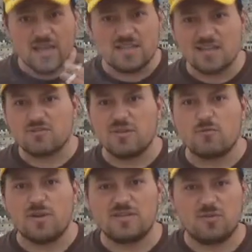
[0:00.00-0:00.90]
It's actually
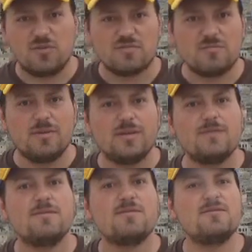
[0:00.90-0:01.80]
quite tolerable.
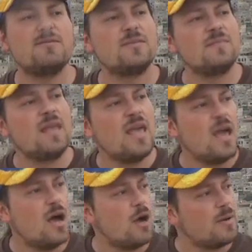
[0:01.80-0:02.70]

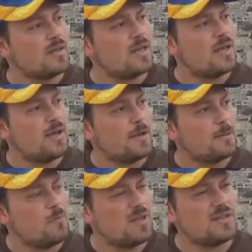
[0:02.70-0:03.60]
All right.
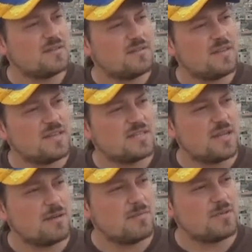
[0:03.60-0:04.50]
Uh, what other things
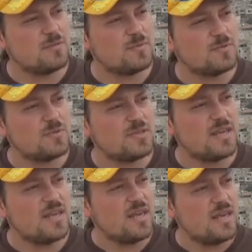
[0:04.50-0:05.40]
I'm supposed to say?